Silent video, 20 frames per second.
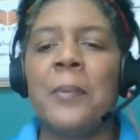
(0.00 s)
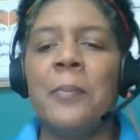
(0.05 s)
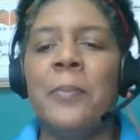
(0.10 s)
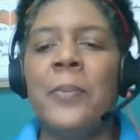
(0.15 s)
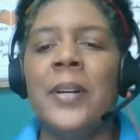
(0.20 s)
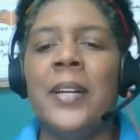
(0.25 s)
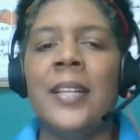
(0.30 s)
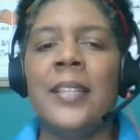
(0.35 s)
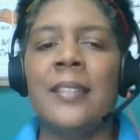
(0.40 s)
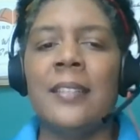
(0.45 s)

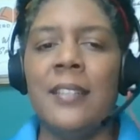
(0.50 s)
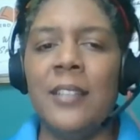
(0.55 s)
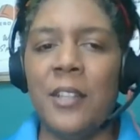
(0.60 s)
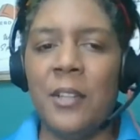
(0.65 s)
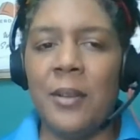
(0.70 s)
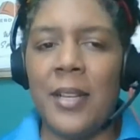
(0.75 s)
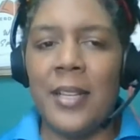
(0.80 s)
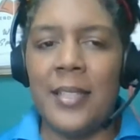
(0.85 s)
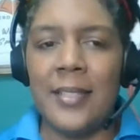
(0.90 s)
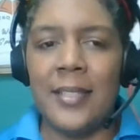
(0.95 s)
but
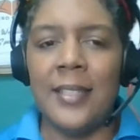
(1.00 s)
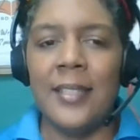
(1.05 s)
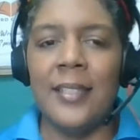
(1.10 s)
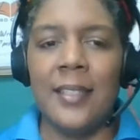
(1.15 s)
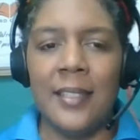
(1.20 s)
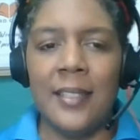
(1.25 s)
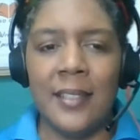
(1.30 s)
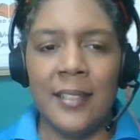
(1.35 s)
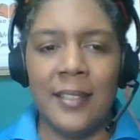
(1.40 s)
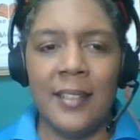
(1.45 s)
as a
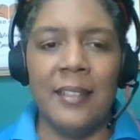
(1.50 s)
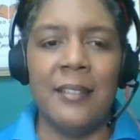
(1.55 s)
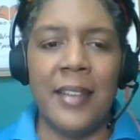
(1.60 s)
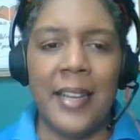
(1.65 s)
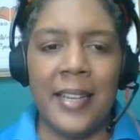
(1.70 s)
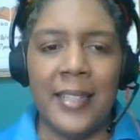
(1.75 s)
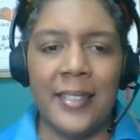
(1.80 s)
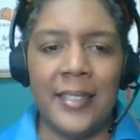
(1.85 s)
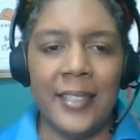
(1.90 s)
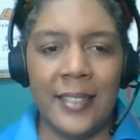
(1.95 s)

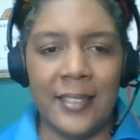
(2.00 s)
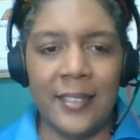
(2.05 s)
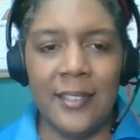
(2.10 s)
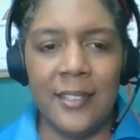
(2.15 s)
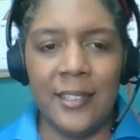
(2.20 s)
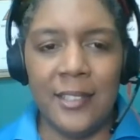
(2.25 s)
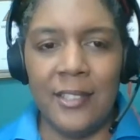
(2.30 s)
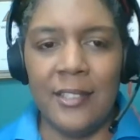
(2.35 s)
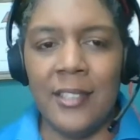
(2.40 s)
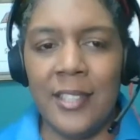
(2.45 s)
writing
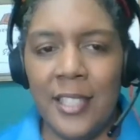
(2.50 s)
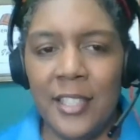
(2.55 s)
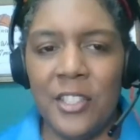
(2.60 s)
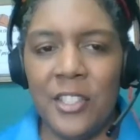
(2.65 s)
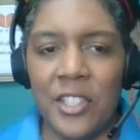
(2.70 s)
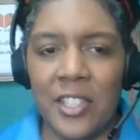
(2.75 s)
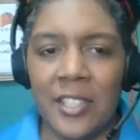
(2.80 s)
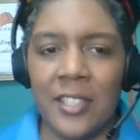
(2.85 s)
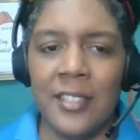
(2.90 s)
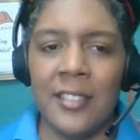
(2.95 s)

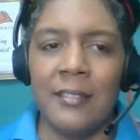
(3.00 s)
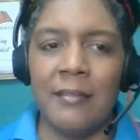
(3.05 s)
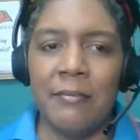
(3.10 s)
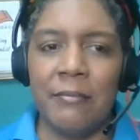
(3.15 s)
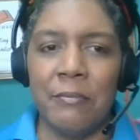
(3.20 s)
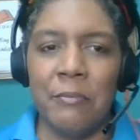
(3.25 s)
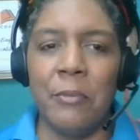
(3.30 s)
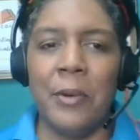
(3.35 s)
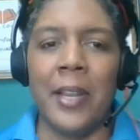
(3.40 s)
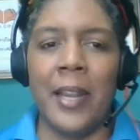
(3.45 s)
teacher,
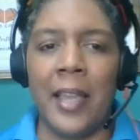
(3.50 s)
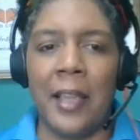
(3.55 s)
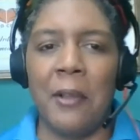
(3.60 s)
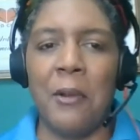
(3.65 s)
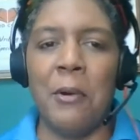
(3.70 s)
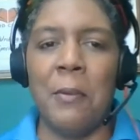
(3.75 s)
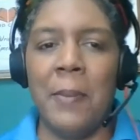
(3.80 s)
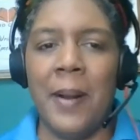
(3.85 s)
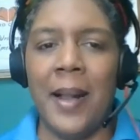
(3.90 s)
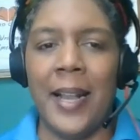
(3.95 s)
when I
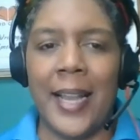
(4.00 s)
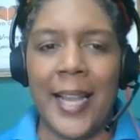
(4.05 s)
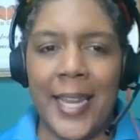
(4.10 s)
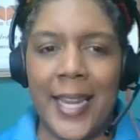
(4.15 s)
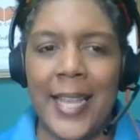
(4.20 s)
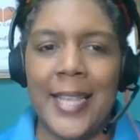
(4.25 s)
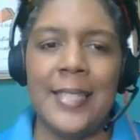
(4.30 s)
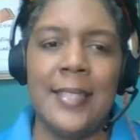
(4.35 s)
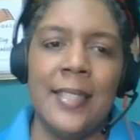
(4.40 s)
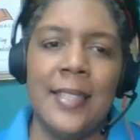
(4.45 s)
go back
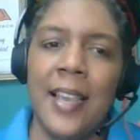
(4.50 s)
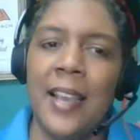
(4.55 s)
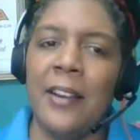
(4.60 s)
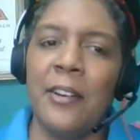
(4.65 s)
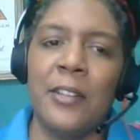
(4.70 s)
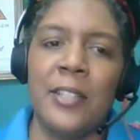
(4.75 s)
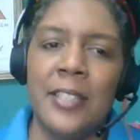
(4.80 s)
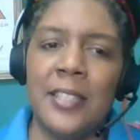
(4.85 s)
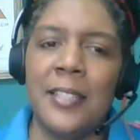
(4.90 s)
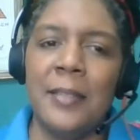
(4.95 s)
and I see
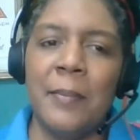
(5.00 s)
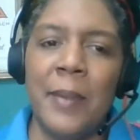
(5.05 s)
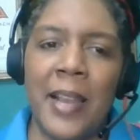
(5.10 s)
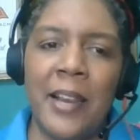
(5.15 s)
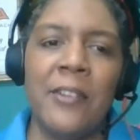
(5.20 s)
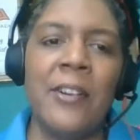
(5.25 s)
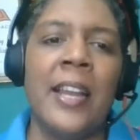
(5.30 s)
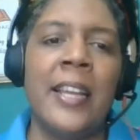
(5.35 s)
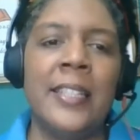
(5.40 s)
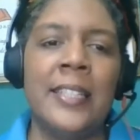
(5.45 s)
errors in
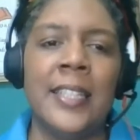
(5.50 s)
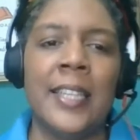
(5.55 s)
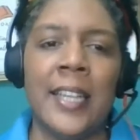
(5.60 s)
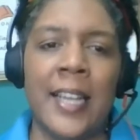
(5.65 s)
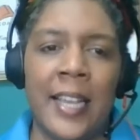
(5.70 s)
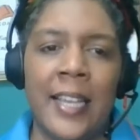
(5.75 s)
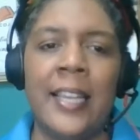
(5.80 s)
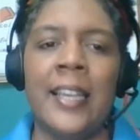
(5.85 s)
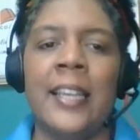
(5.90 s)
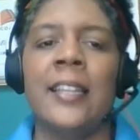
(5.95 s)
my
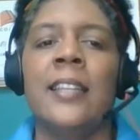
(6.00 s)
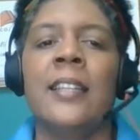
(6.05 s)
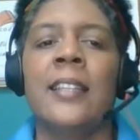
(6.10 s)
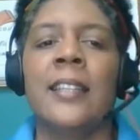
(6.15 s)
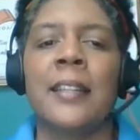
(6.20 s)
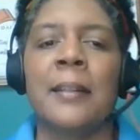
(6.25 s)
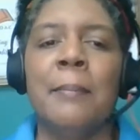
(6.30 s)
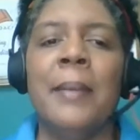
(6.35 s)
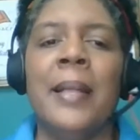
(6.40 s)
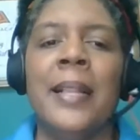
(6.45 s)
writing, I get a
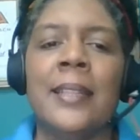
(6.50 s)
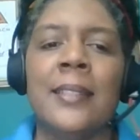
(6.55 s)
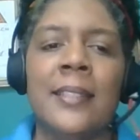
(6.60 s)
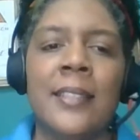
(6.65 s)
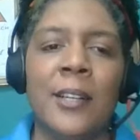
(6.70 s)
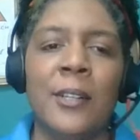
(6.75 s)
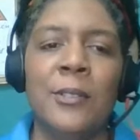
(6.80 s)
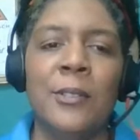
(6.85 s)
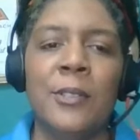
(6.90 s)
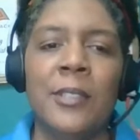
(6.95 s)
little
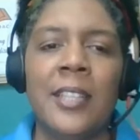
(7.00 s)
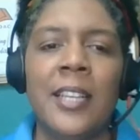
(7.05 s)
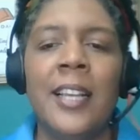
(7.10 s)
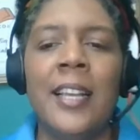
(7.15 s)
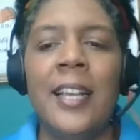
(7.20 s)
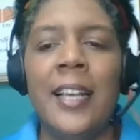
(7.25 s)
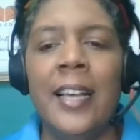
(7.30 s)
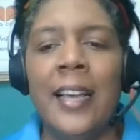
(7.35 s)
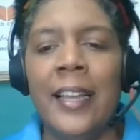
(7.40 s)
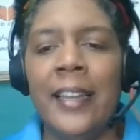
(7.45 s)
meltdown,
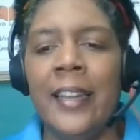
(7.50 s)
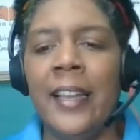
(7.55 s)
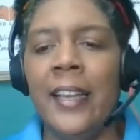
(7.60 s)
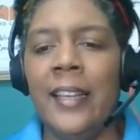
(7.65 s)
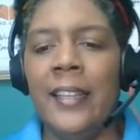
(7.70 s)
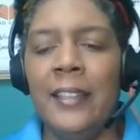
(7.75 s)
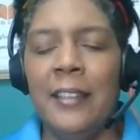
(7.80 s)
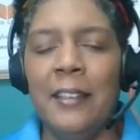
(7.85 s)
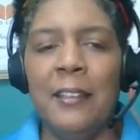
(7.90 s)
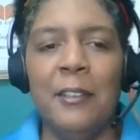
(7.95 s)
and
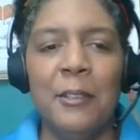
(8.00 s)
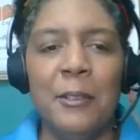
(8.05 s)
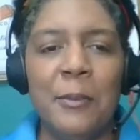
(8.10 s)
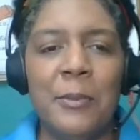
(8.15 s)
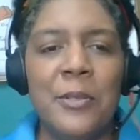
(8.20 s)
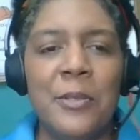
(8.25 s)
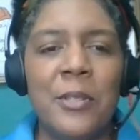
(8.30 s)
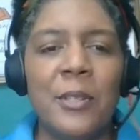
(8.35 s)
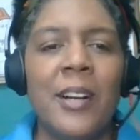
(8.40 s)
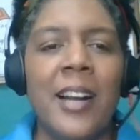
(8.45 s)

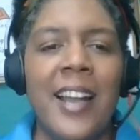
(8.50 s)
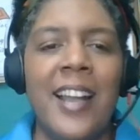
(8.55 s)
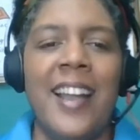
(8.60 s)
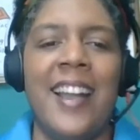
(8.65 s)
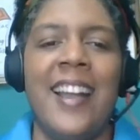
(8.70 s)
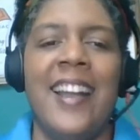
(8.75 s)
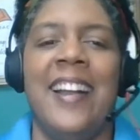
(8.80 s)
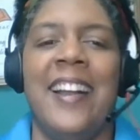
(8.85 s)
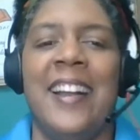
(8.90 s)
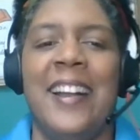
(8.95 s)
so I
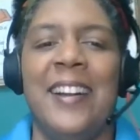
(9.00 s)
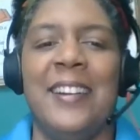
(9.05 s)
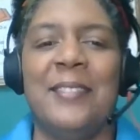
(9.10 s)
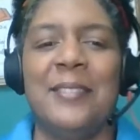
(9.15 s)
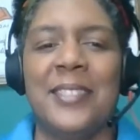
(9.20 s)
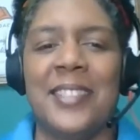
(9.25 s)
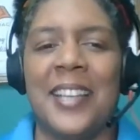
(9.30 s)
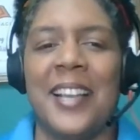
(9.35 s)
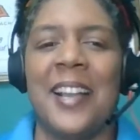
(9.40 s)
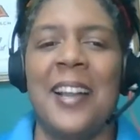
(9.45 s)

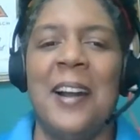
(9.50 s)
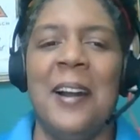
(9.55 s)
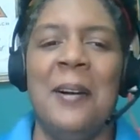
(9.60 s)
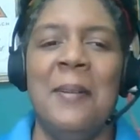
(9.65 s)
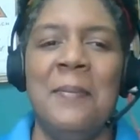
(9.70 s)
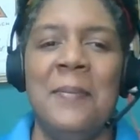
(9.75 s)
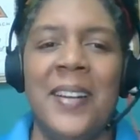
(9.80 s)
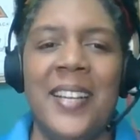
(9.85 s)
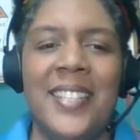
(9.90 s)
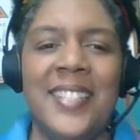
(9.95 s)
have to
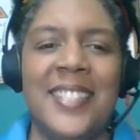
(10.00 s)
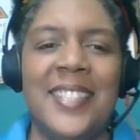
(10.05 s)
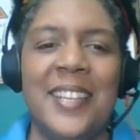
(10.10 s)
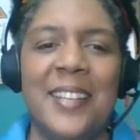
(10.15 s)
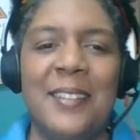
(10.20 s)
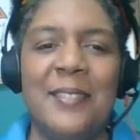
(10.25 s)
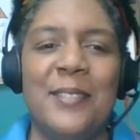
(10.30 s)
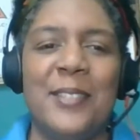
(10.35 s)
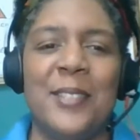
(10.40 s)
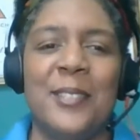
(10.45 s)
calm
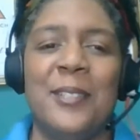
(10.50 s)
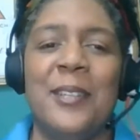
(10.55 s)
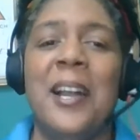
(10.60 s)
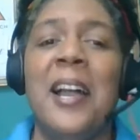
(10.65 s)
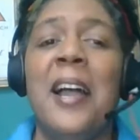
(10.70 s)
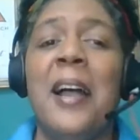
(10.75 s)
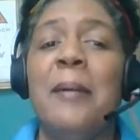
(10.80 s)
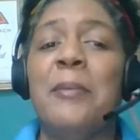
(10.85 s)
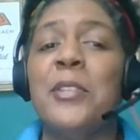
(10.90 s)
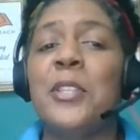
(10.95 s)
myself. So
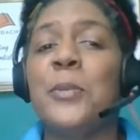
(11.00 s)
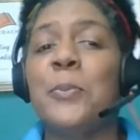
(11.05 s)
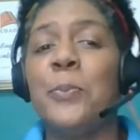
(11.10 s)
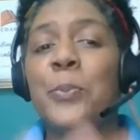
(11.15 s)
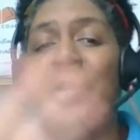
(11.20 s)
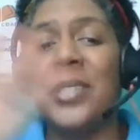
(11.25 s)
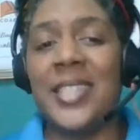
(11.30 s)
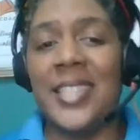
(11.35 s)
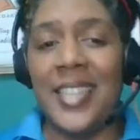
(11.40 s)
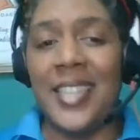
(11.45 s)
I'm just
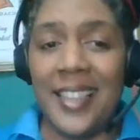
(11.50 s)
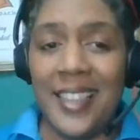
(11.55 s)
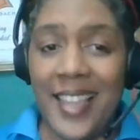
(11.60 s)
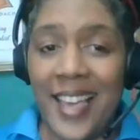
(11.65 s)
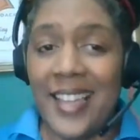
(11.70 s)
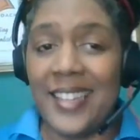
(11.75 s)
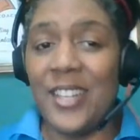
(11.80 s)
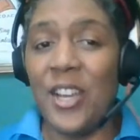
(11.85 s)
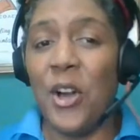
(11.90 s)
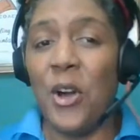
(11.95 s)
putting
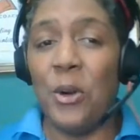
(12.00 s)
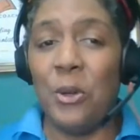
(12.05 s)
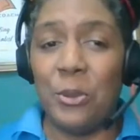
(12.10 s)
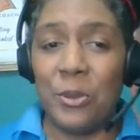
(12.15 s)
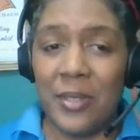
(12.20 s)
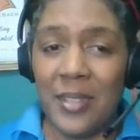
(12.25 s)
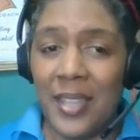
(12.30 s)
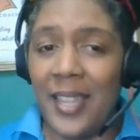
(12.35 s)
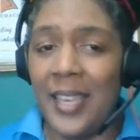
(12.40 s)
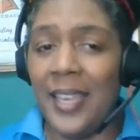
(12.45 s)
that
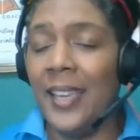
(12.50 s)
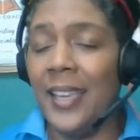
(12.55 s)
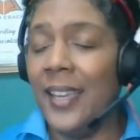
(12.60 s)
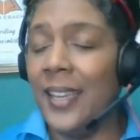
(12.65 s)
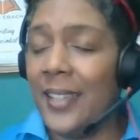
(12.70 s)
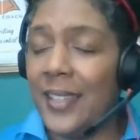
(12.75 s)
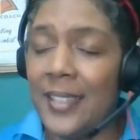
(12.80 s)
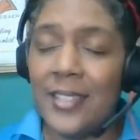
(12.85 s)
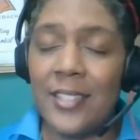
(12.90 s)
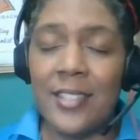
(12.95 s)
out
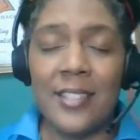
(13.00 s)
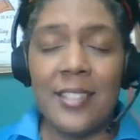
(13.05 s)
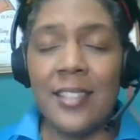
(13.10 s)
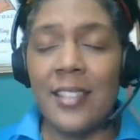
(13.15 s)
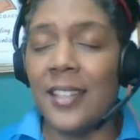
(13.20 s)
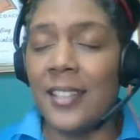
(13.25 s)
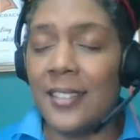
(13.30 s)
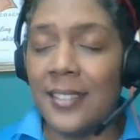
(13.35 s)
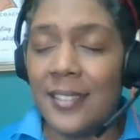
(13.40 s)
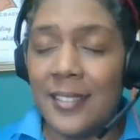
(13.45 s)
there. It's
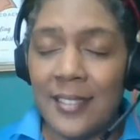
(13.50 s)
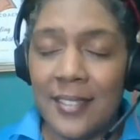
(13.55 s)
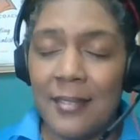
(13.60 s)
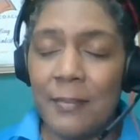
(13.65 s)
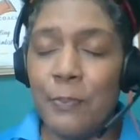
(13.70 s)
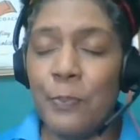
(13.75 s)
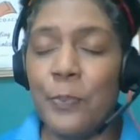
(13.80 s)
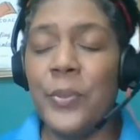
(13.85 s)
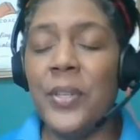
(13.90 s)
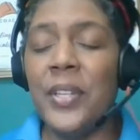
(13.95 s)
not
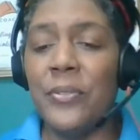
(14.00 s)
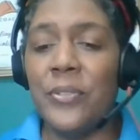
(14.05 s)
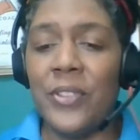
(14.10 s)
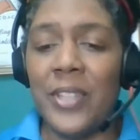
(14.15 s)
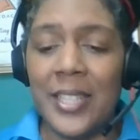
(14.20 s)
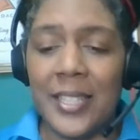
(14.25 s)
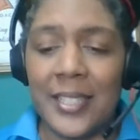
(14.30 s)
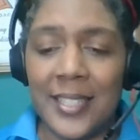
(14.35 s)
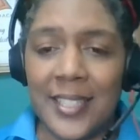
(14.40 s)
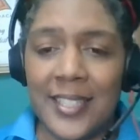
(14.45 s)

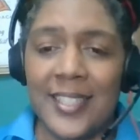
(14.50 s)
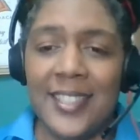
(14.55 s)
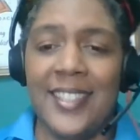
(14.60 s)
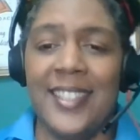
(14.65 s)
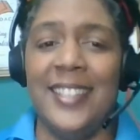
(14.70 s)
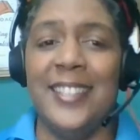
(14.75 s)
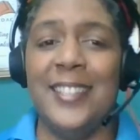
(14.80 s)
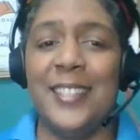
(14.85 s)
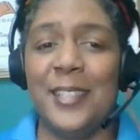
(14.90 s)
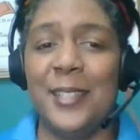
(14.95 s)
perfect
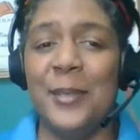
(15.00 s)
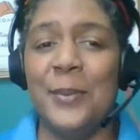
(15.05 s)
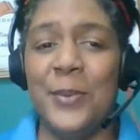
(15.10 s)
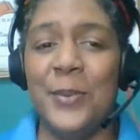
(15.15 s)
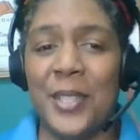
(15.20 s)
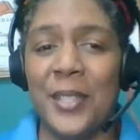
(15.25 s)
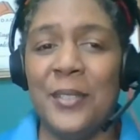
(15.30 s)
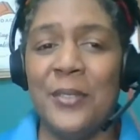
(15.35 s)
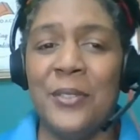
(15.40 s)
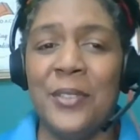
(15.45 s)
in
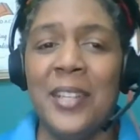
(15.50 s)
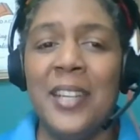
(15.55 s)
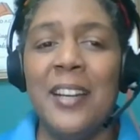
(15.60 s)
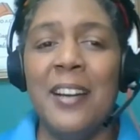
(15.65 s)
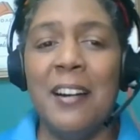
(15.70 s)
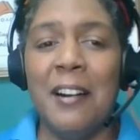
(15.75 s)
terms of